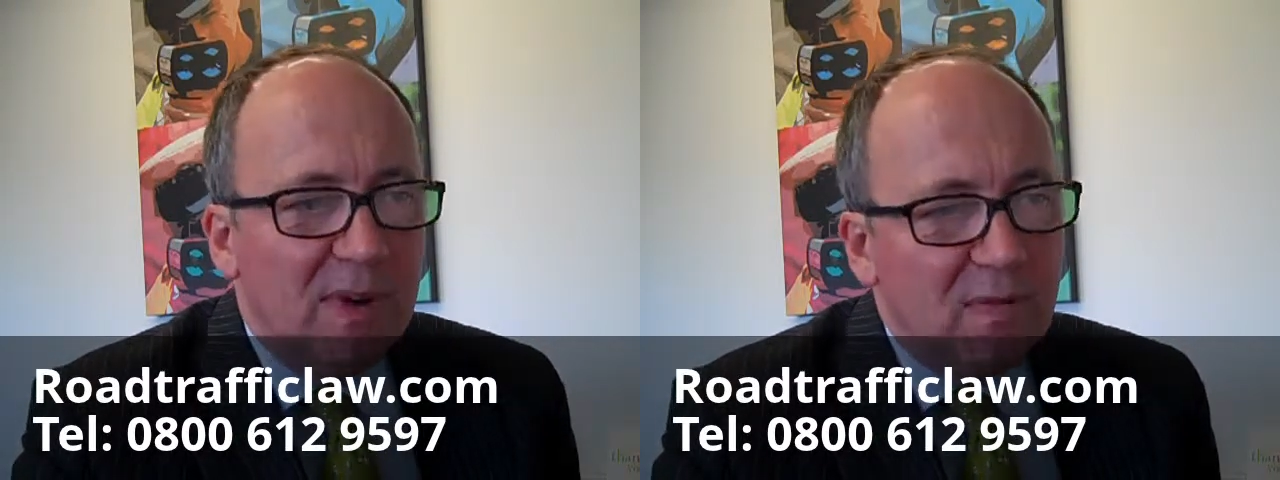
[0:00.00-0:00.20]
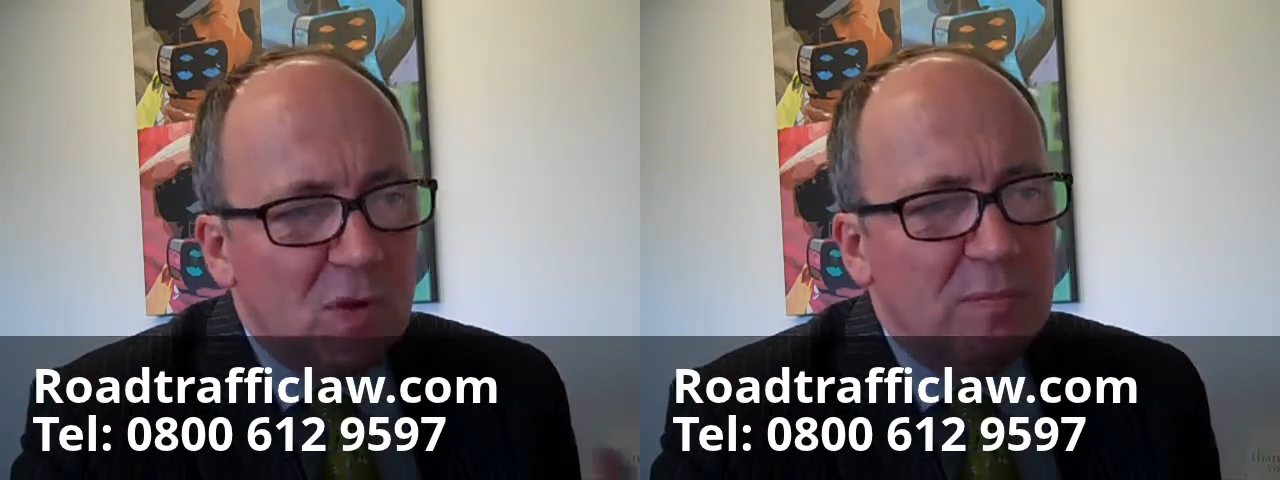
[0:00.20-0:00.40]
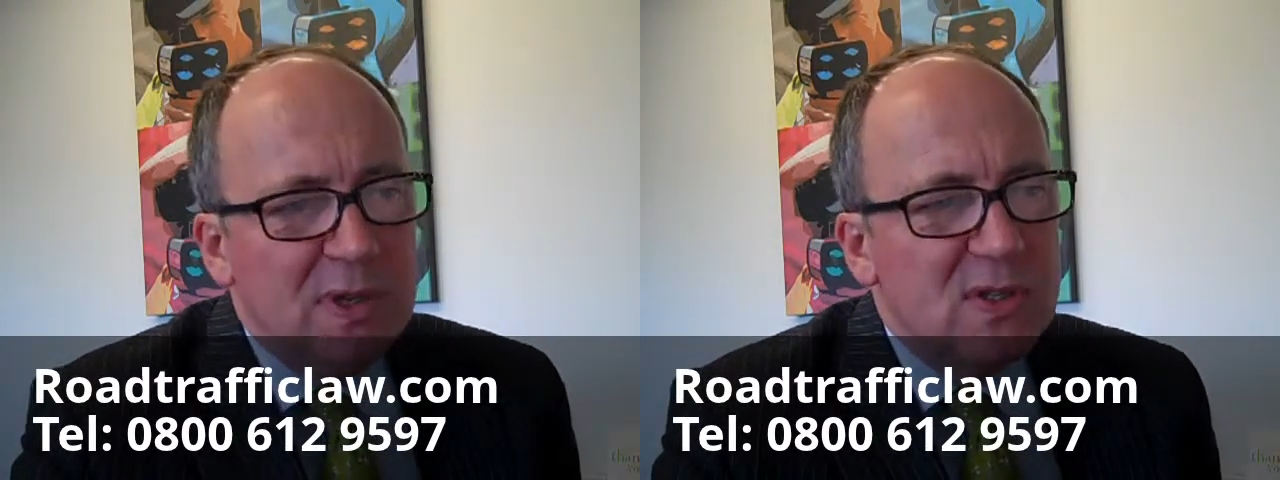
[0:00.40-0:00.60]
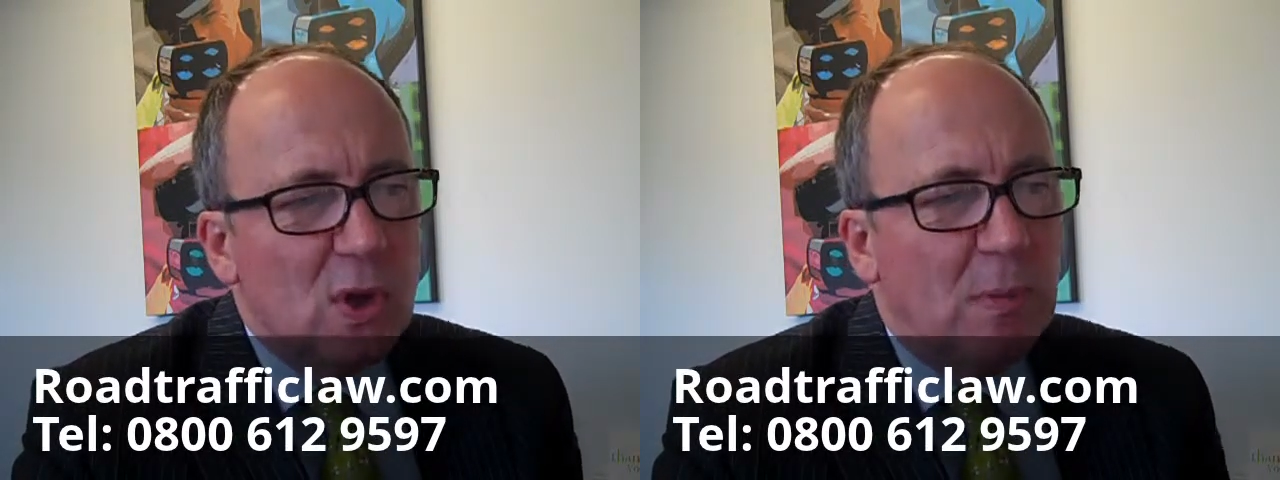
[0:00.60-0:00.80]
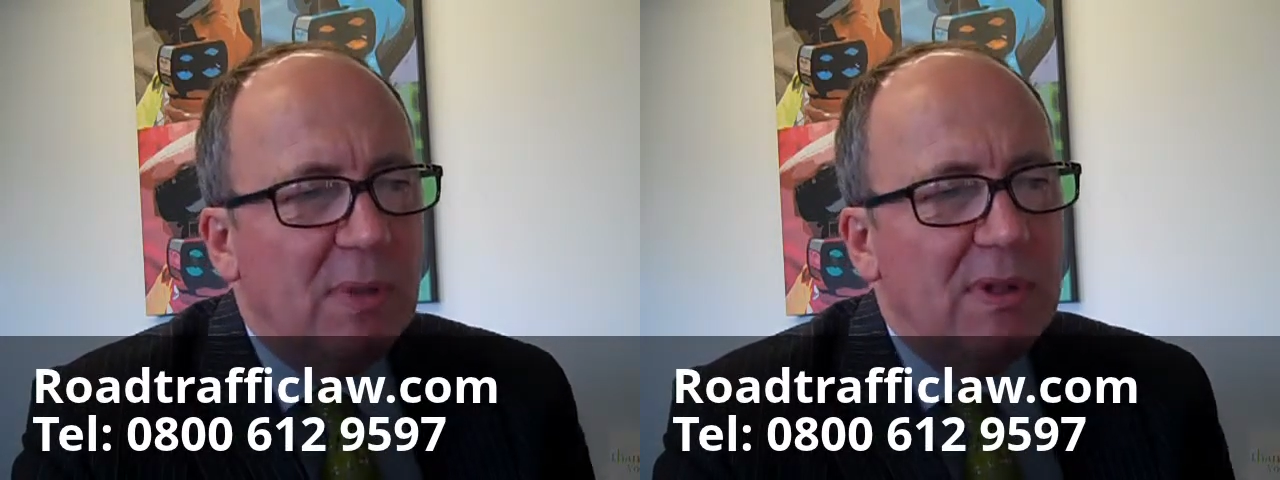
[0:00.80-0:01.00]
But if you've been
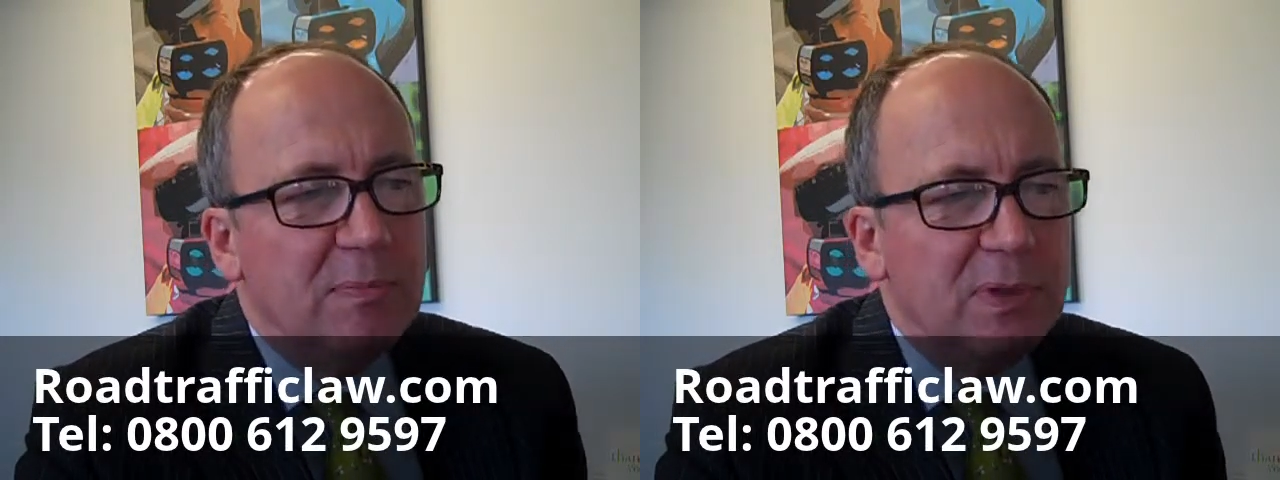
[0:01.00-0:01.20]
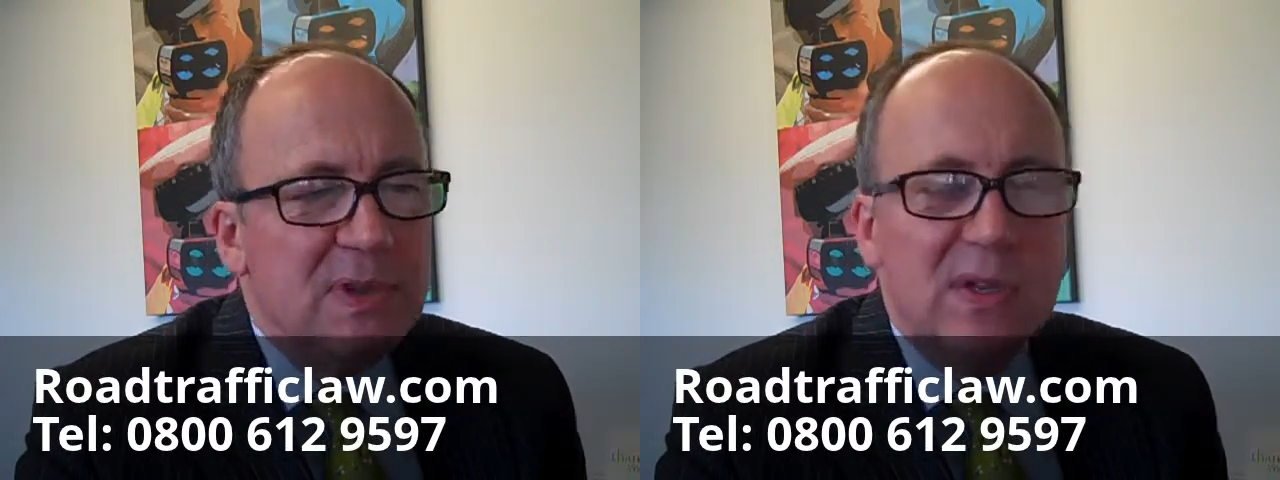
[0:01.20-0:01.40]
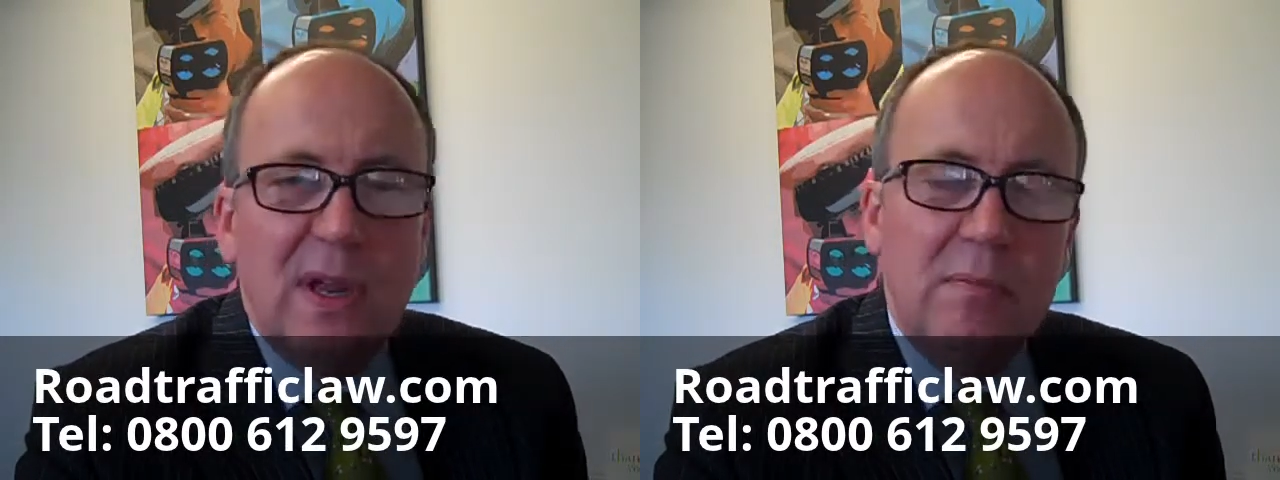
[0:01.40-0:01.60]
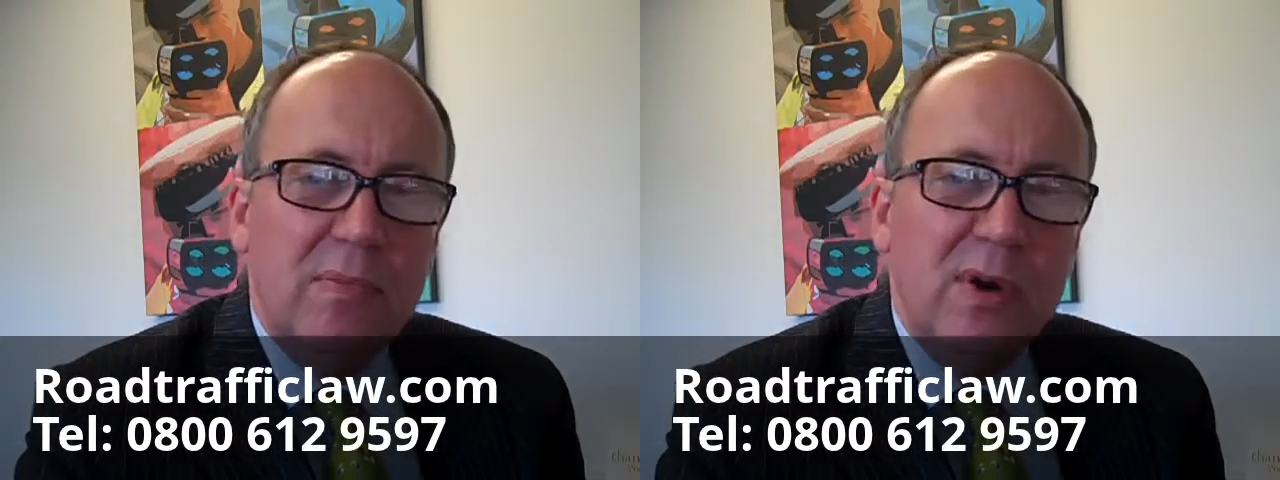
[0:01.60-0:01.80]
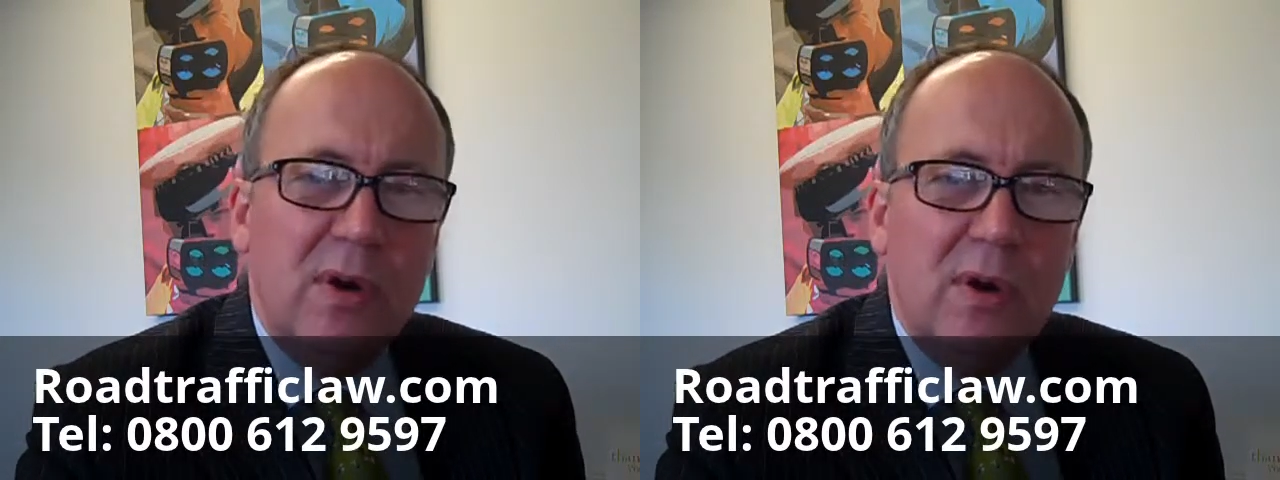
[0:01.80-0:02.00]
stopped by the police in
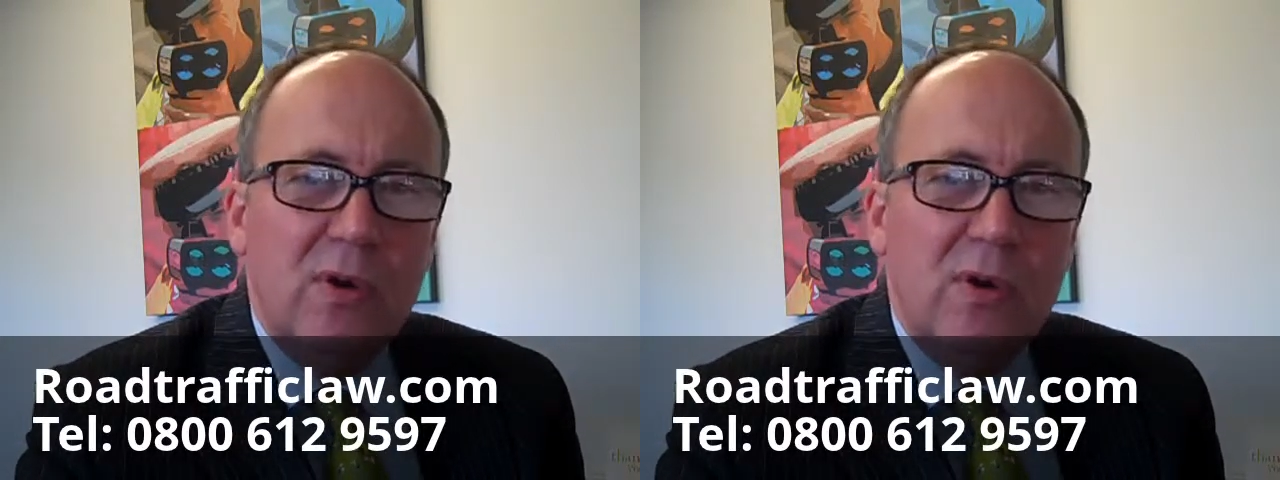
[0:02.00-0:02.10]
Edinburgh,